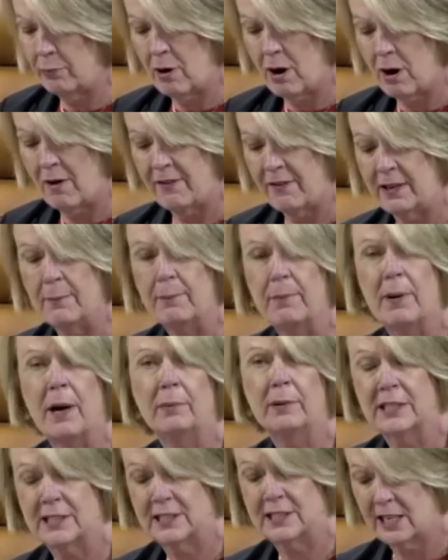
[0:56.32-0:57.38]
and
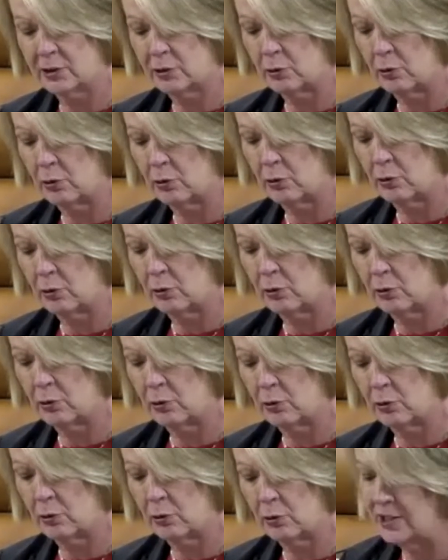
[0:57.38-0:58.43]
nonprofit and public sector
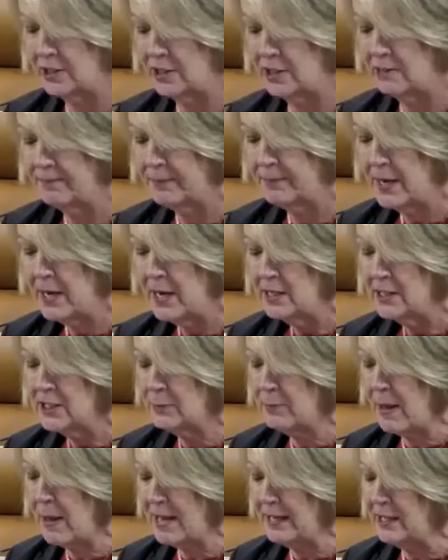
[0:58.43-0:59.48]

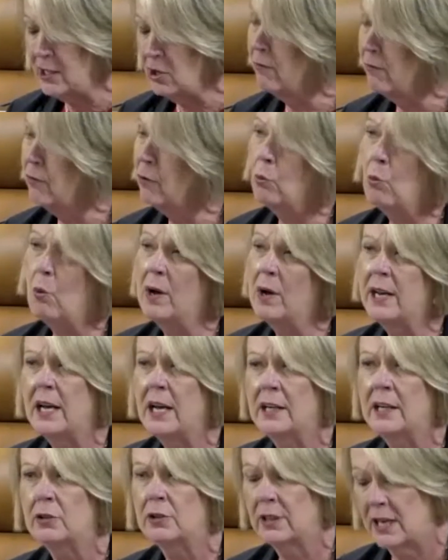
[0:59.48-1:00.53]
organizations
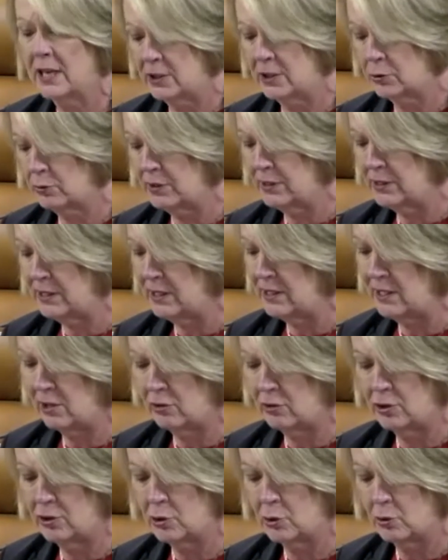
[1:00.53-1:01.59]
spanning over 100
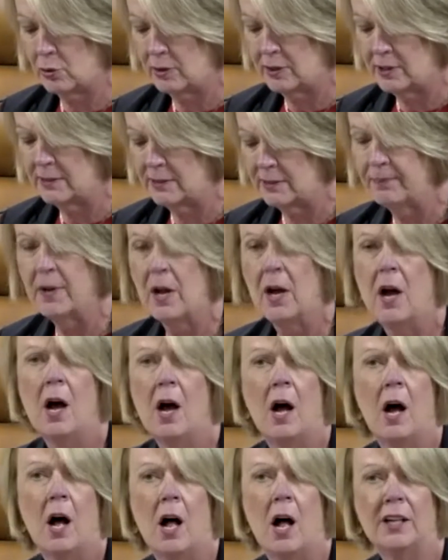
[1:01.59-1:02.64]
countries and
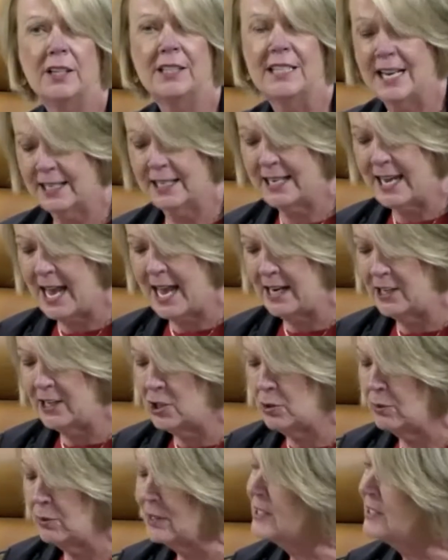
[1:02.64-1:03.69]
territories, all
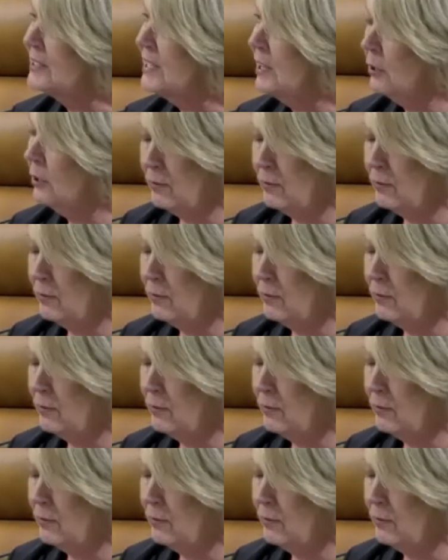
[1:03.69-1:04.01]
dedicated